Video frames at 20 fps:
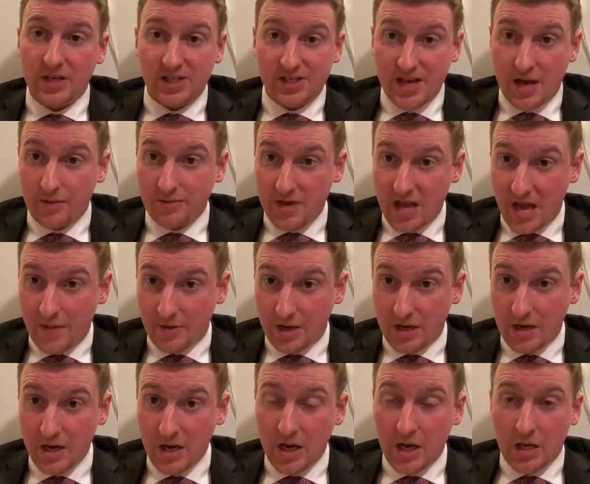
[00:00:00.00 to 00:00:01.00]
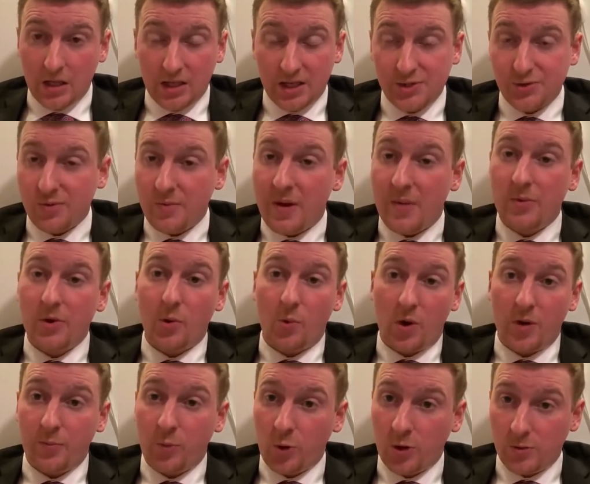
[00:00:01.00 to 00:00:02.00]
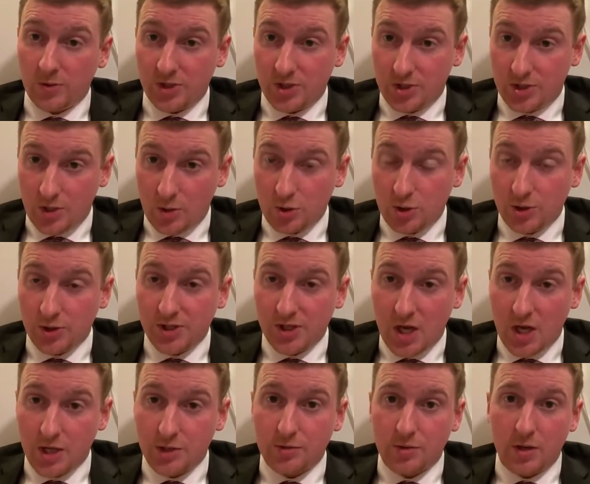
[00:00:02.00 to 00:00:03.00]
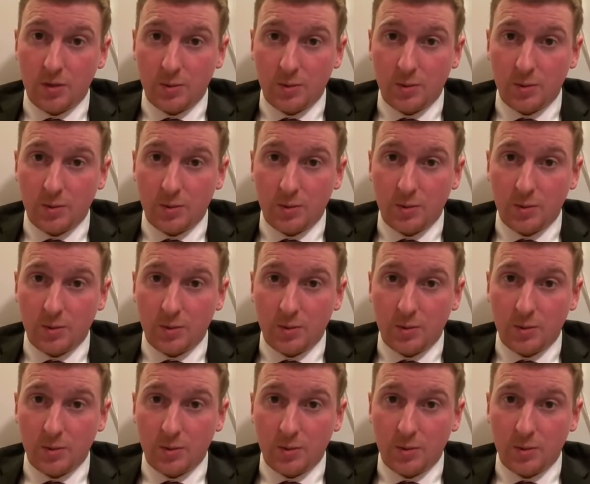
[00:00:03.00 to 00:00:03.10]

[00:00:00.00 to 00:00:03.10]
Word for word: South Yemen, let's remember, at one point was a socialist country.